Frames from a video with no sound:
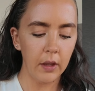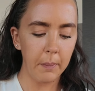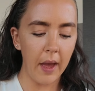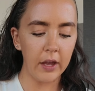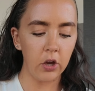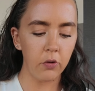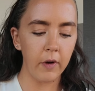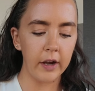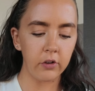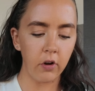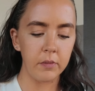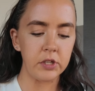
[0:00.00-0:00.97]
Panko
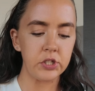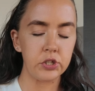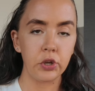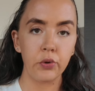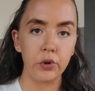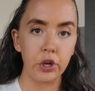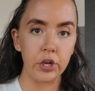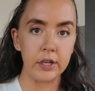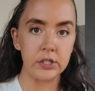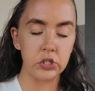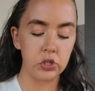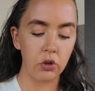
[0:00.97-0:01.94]
breadcrumb is so good.
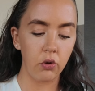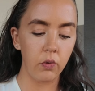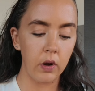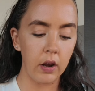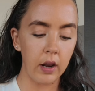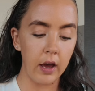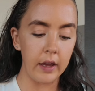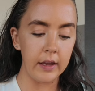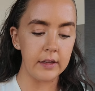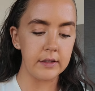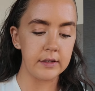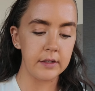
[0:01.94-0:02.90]
It's so
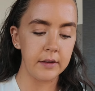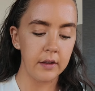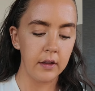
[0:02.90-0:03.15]
light.